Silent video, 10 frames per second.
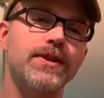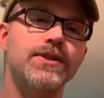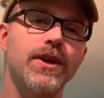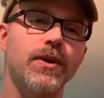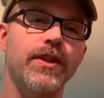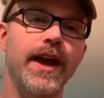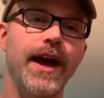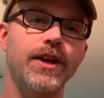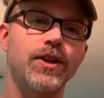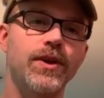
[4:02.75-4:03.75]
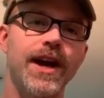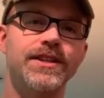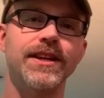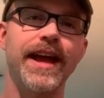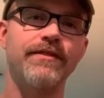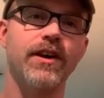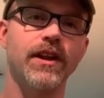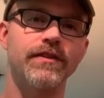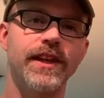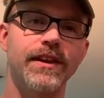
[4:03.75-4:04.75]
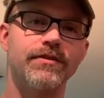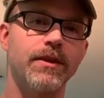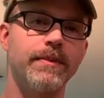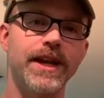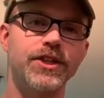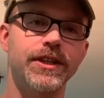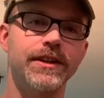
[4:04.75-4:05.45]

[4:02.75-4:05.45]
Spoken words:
so that you guys can have all of the information.